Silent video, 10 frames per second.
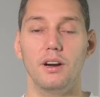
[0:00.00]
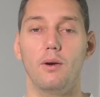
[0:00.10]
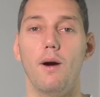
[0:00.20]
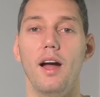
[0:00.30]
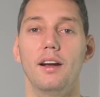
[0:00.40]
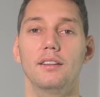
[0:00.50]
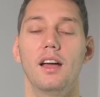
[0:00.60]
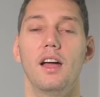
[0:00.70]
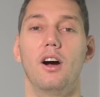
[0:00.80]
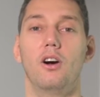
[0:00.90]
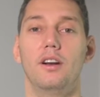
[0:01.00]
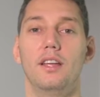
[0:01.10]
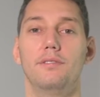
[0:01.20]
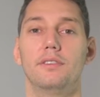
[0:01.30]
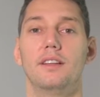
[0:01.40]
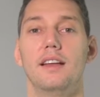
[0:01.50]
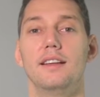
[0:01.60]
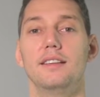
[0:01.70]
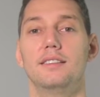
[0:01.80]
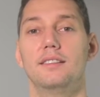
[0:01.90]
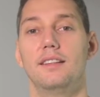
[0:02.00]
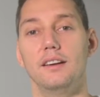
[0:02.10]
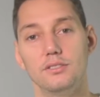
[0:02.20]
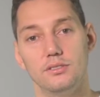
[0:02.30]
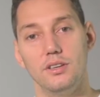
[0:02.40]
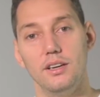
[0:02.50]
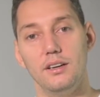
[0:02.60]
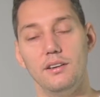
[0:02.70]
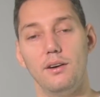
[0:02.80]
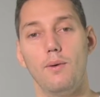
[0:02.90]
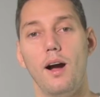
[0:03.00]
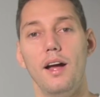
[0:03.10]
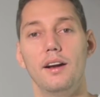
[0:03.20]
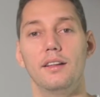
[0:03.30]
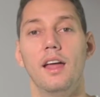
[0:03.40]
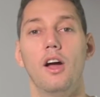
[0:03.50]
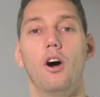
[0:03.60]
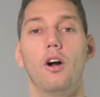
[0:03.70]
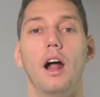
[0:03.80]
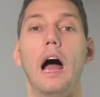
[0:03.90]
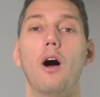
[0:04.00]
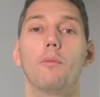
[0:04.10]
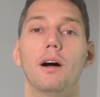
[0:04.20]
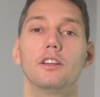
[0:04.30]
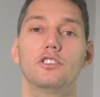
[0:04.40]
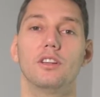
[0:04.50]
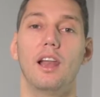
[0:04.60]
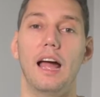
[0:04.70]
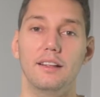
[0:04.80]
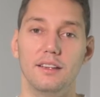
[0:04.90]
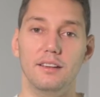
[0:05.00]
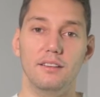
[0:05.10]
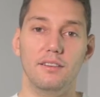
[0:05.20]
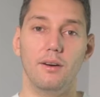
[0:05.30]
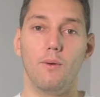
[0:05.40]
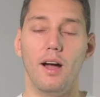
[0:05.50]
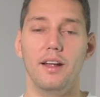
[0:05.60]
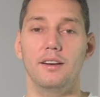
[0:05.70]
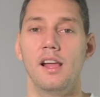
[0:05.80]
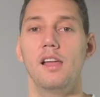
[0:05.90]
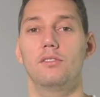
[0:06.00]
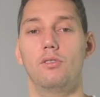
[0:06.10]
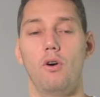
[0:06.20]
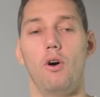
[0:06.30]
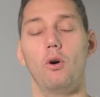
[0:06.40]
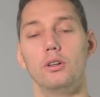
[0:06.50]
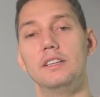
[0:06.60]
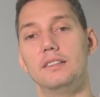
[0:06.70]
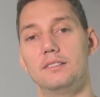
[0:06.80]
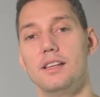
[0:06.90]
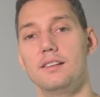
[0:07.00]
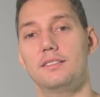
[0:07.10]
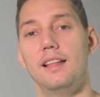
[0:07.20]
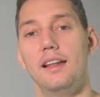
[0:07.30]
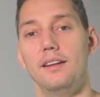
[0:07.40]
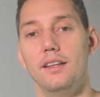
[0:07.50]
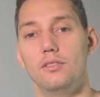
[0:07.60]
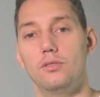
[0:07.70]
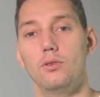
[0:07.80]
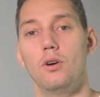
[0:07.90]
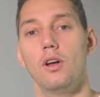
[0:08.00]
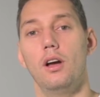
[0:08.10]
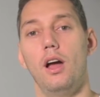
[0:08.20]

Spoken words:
required, or if there is texturing required, or how much the lighting is required. So all these things then need to